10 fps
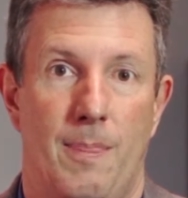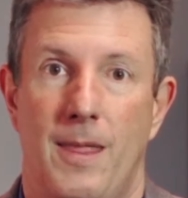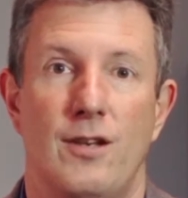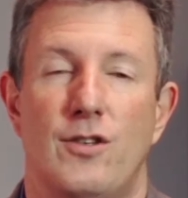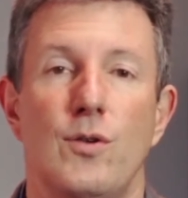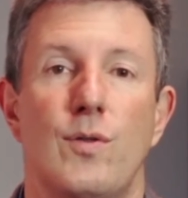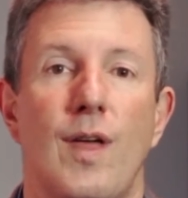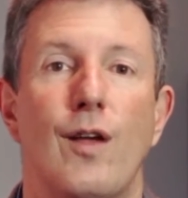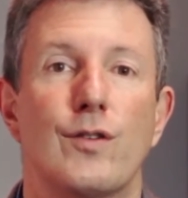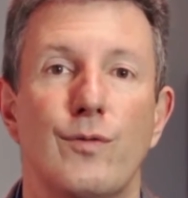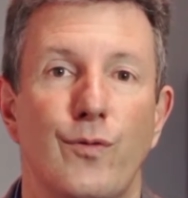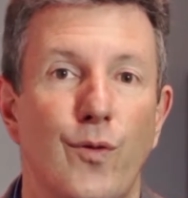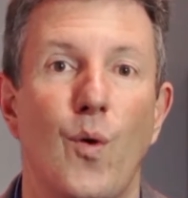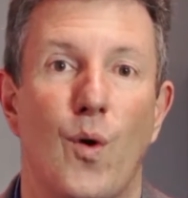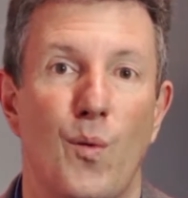In
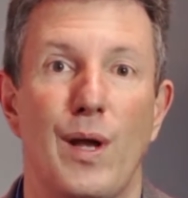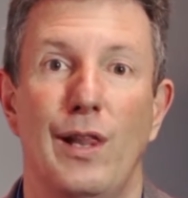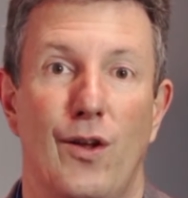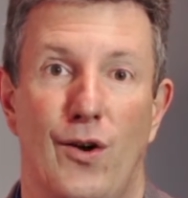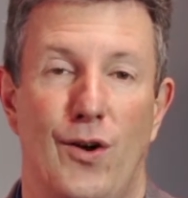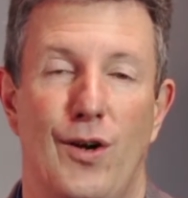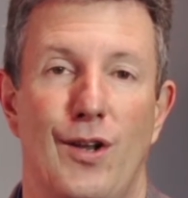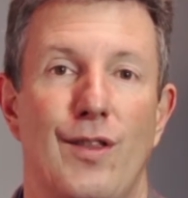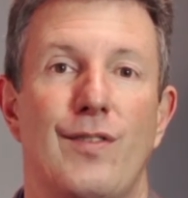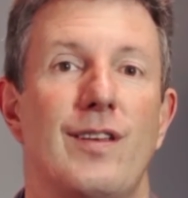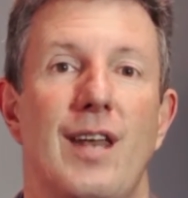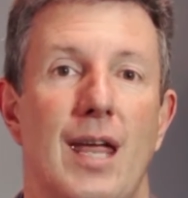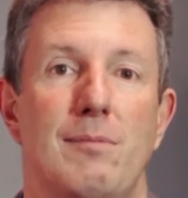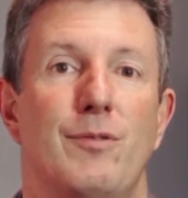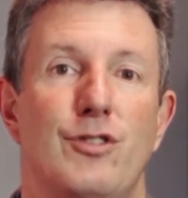2004, we learned that the
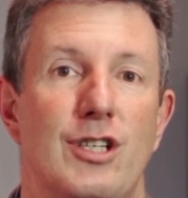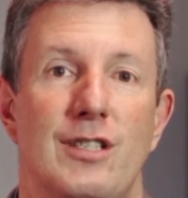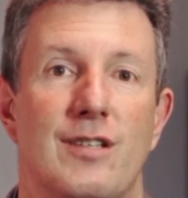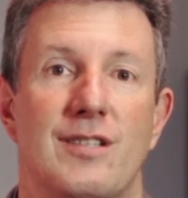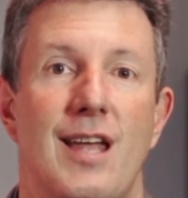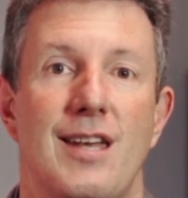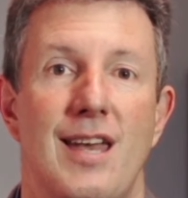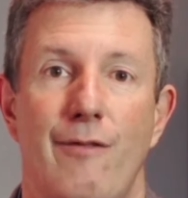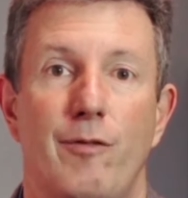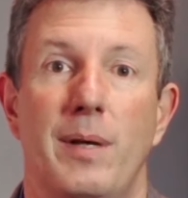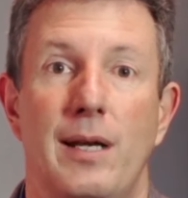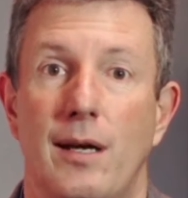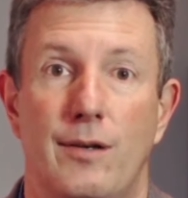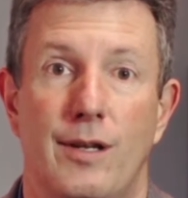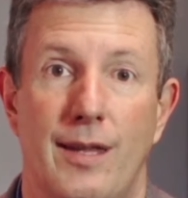name of Jesus had never been
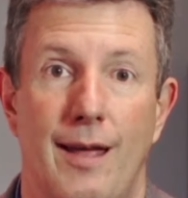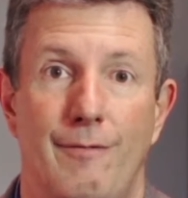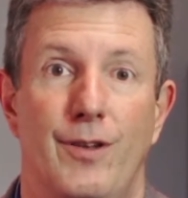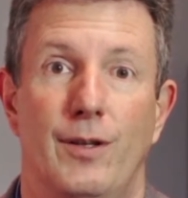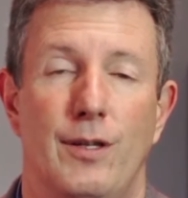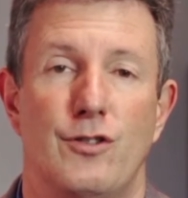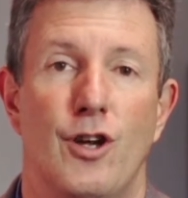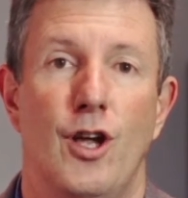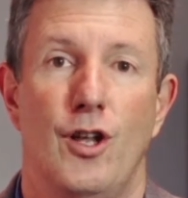uttered in that village.